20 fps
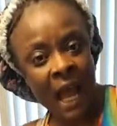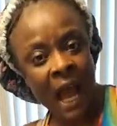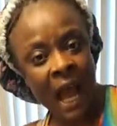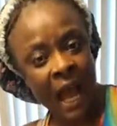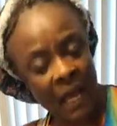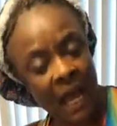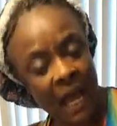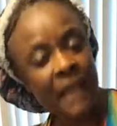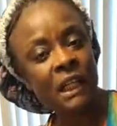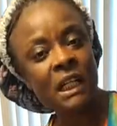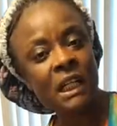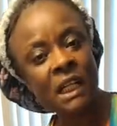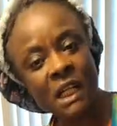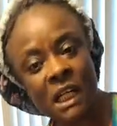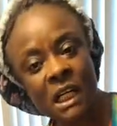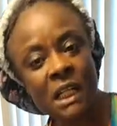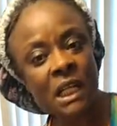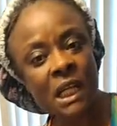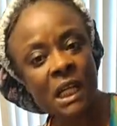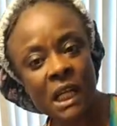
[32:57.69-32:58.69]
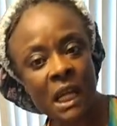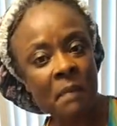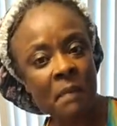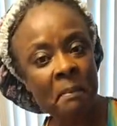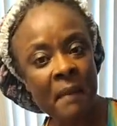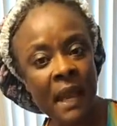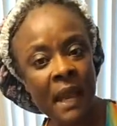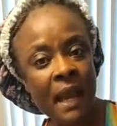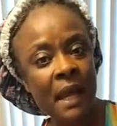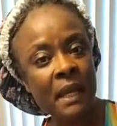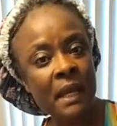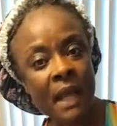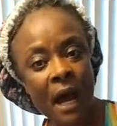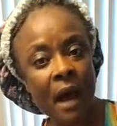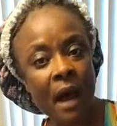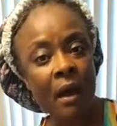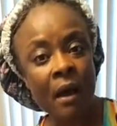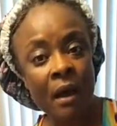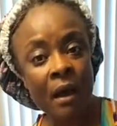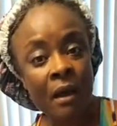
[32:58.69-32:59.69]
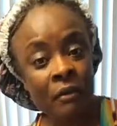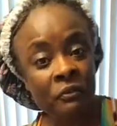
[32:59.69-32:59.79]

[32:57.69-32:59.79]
I got a good looking man. Now,